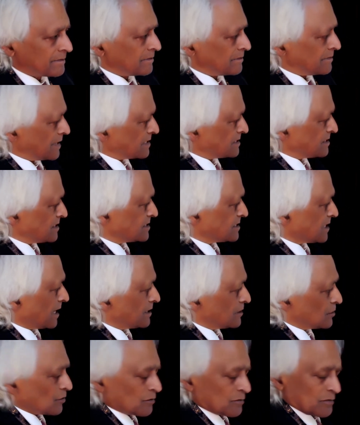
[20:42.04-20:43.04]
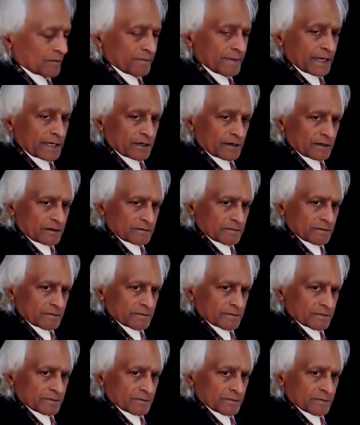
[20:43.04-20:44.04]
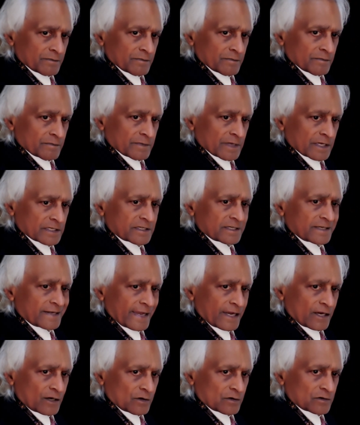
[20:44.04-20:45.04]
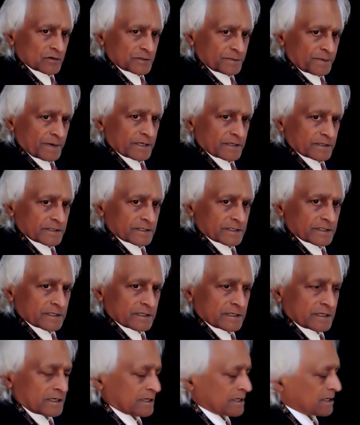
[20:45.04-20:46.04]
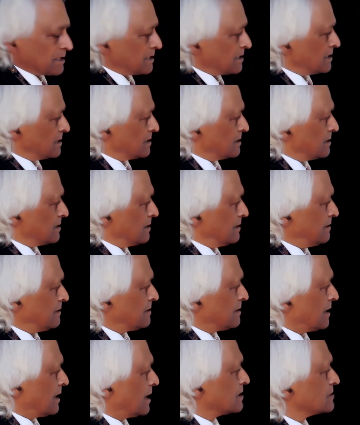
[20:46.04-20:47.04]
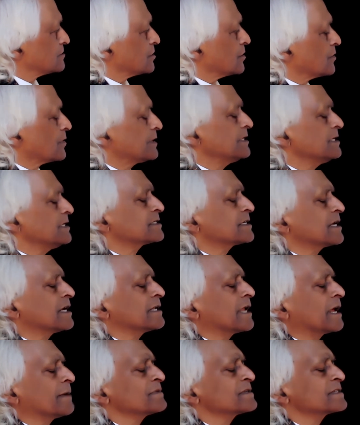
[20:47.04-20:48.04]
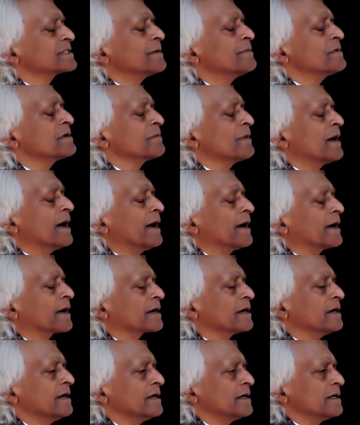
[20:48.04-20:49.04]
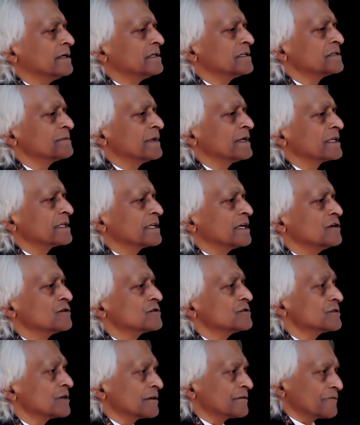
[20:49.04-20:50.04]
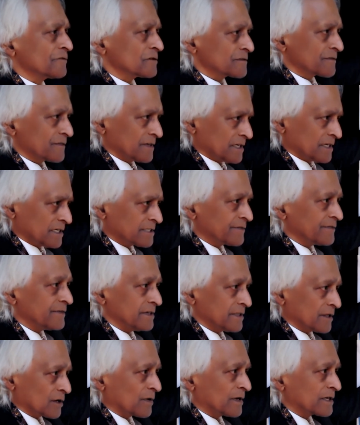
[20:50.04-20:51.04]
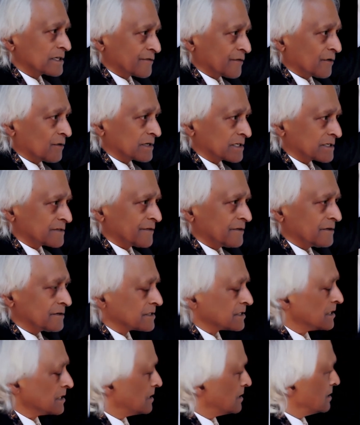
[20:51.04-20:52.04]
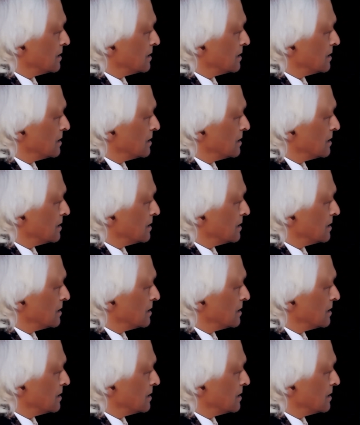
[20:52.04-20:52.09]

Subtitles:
That's a silo maker. That's a Lego space. And so when he said, I'm stepping back in his meditations on first philosophy, the quest for what is first,